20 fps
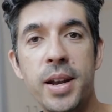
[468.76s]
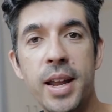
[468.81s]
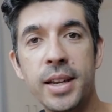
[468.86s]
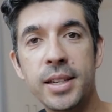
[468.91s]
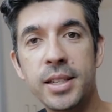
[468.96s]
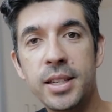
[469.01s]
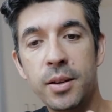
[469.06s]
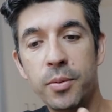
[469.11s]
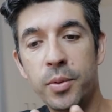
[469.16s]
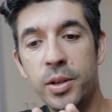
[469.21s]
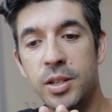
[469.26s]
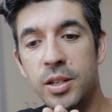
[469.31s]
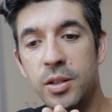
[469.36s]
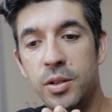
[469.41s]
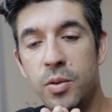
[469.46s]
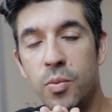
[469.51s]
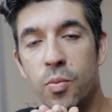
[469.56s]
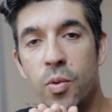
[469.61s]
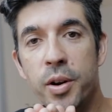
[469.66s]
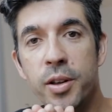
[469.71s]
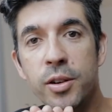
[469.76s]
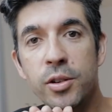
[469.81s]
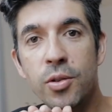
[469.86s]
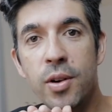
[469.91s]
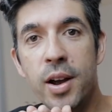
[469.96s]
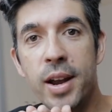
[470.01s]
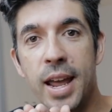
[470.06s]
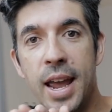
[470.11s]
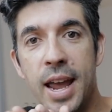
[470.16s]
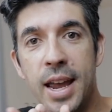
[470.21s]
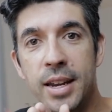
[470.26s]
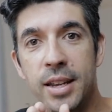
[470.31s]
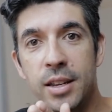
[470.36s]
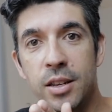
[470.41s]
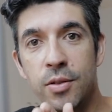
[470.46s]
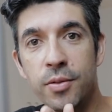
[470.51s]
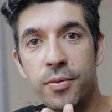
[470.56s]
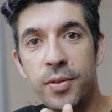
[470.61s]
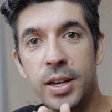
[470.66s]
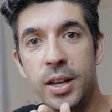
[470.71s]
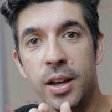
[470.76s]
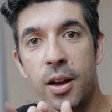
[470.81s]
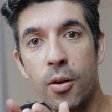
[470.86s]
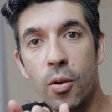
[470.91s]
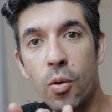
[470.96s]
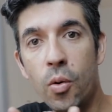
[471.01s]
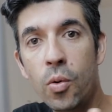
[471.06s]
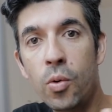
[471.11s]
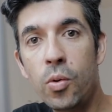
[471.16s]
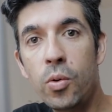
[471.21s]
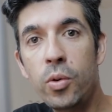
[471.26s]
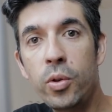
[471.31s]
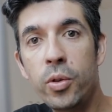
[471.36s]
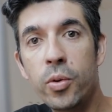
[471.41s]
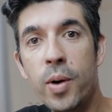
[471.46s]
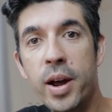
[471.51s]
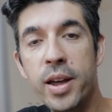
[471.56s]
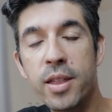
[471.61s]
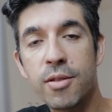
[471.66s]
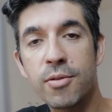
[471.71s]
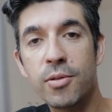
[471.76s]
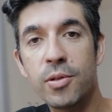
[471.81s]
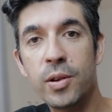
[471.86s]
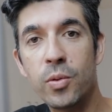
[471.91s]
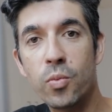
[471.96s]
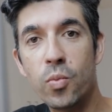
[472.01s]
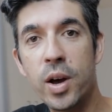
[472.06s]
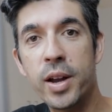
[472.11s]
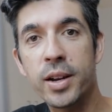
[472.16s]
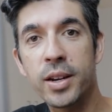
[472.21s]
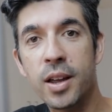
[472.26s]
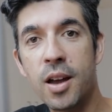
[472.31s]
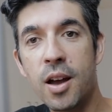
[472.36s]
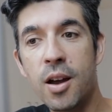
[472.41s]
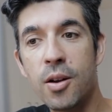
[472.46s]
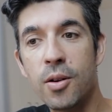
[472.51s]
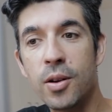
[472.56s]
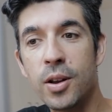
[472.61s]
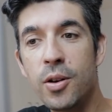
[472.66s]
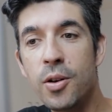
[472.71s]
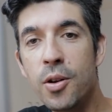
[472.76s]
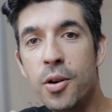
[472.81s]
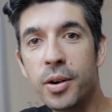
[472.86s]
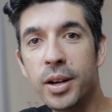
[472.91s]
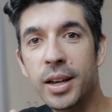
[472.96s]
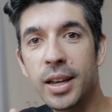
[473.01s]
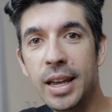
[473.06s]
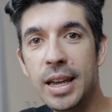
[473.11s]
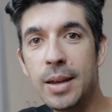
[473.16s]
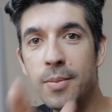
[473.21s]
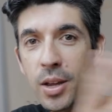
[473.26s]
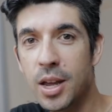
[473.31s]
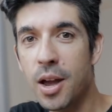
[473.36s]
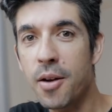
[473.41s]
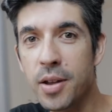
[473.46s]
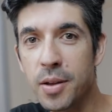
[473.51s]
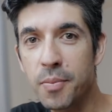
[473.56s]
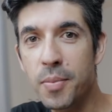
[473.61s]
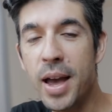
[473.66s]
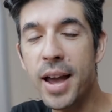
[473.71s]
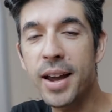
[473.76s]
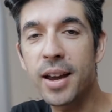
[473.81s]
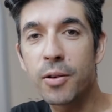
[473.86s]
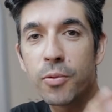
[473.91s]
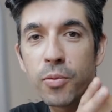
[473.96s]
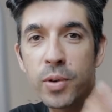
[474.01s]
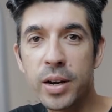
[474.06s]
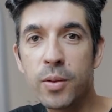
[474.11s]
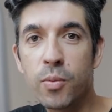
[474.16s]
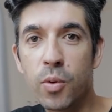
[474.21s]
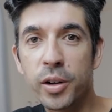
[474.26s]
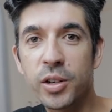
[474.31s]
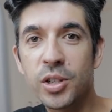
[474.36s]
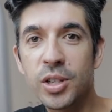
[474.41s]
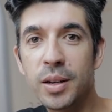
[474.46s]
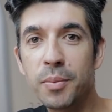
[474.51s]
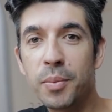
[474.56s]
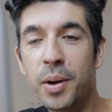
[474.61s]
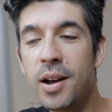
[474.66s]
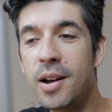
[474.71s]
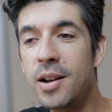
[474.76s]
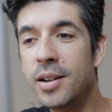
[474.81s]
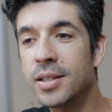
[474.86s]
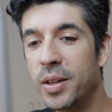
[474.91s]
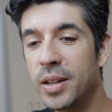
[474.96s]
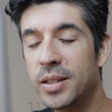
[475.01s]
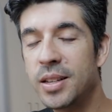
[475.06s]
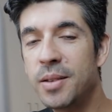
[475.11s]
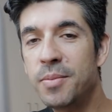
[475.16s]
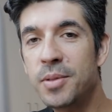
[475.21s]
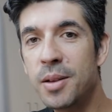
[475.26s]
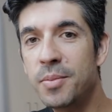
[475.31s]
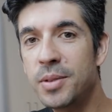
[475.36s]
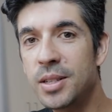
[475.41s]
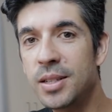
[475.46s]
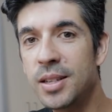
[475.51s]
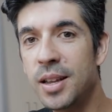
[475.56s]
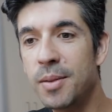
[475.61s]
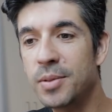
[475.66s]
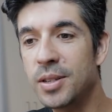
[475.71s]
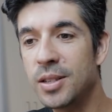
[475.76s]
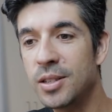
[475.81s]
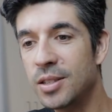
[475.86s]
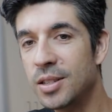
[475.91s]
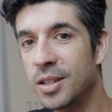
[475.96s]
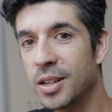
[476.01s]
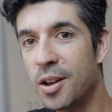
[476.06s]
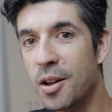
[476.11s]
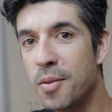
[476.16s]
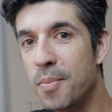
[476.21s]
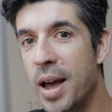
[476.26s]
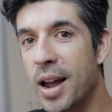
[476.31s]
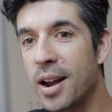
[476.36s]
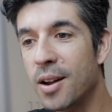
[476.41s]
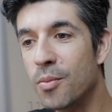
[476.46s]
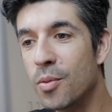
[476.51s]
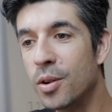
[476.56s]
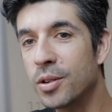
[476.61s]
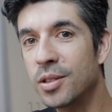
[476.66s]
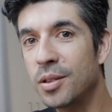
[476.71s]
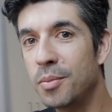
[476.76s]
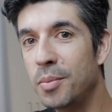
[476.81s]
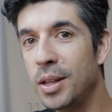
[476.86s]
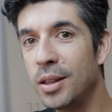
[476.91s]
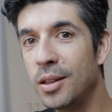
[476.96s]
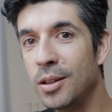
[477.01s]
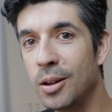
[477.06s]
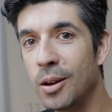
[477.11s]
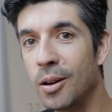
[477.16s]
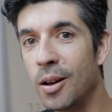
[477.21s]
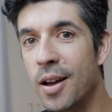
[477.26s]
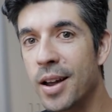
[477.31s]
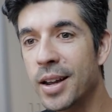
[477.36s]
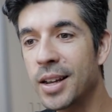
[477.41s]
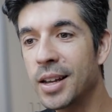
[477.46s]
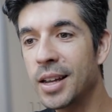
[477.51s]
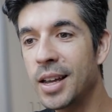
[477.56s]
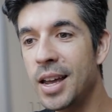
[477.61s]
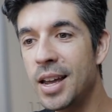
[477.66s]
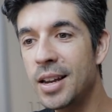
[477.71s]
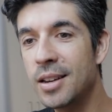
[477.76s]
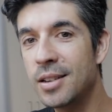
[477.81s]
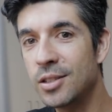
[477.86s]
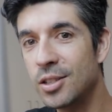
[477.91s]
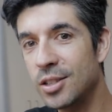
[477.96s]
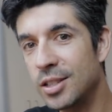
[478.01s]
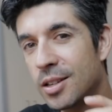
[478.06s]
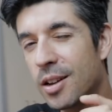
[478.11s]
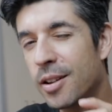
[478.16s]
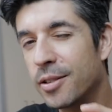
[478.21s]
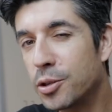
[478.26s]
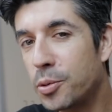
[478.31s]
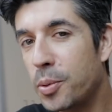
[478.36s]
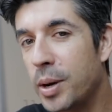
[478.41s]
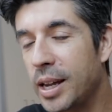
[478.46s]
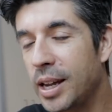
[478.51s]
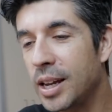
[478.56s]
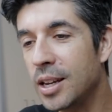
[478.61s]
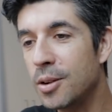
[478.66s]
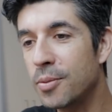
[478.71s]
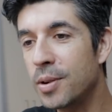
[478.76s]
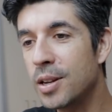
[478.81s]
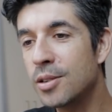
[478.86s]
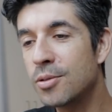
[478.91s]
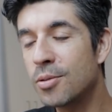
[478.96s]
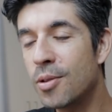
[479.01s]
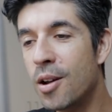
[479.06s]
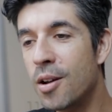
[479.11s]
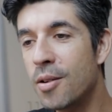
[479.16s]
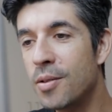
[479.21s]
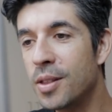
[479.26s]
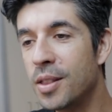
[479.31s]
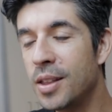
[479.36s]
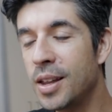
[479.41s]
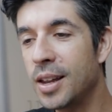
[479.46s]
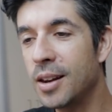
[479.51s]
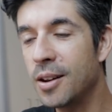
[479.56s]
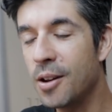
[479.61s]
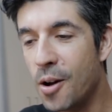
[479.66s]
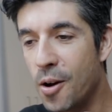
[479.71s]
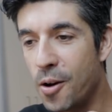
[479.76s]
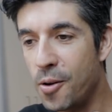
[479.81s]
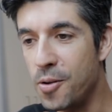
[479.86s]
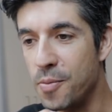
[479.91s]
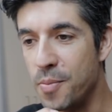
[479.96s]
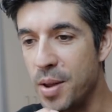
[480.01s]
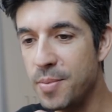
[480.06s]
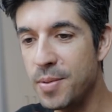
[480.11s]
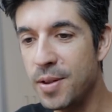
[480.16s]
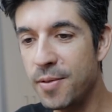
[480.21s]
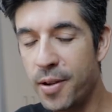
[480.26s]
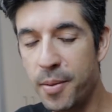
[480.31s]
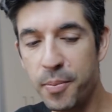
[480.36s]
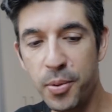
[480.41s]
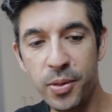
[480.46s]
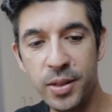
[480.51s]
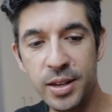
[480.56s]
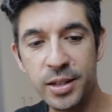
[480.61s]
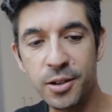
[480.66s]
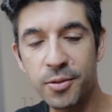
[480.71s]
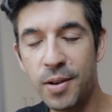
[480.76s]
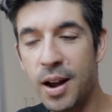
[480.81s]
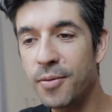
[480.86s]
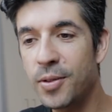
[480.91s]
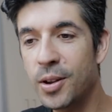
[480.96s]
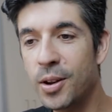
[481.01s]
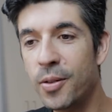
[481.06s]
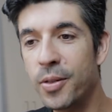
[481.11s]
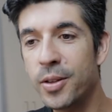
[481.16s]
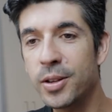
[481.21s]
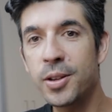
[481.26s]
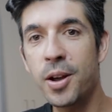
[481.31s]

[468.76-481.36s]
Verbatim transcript: next tip, which is you want to try and edit your video all the way through in one go and not keep going back and re-watching parts. And sometimes it's tempting just to go back and watch the bit that you like again and just start tweaking your intro and thinking, oh, maybe if I put this graphic on the